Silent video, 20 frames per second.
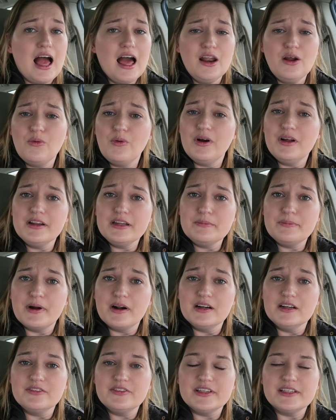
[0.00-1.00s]
I don't want any
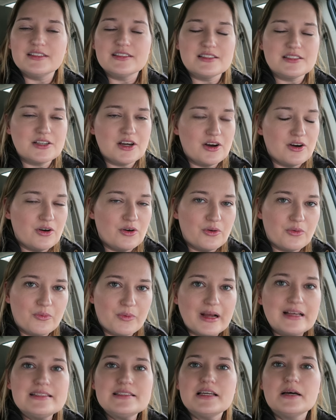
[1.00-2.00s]
part of it so
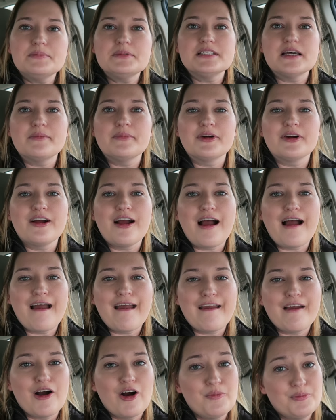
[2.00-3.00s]
rest up Summer.
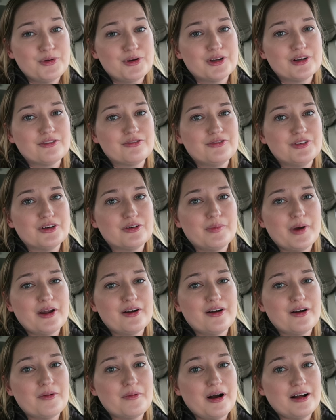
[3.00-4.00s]
I hope you're gonna feel
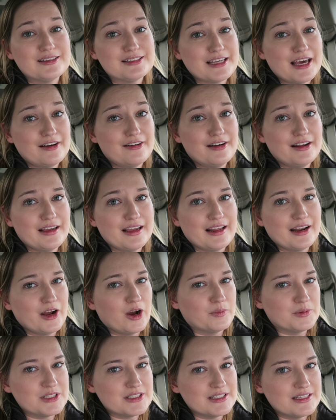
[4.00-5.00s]
better on Saturday and I
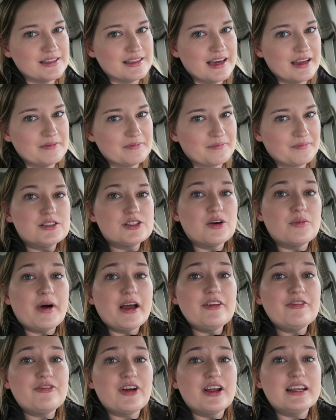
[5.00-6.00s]
hope to see you then. So
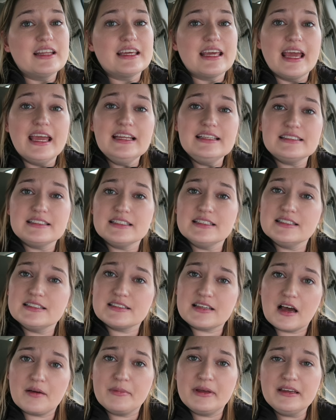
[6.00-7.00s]
my friend Kate
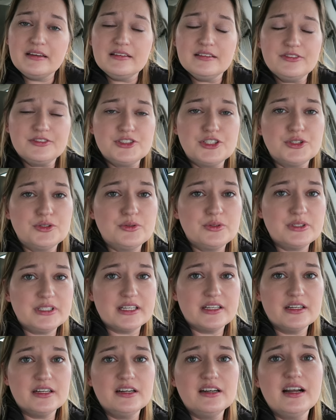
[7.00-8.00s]
is coming to
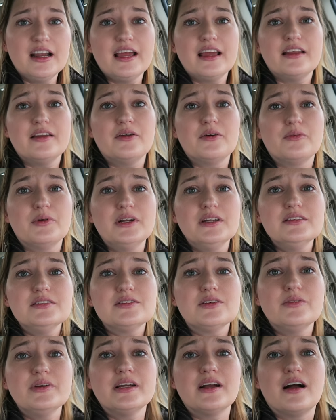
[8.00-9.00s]
dinner and what is
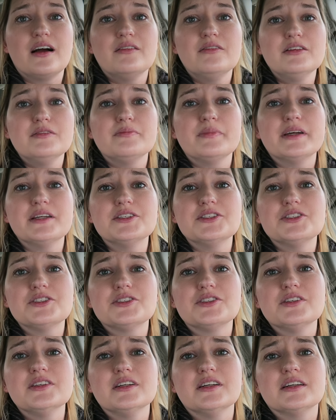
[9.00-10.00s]
going on with my
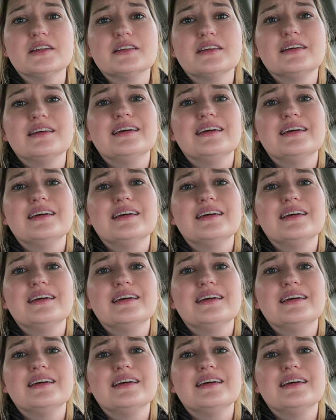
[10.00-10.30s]
shirt?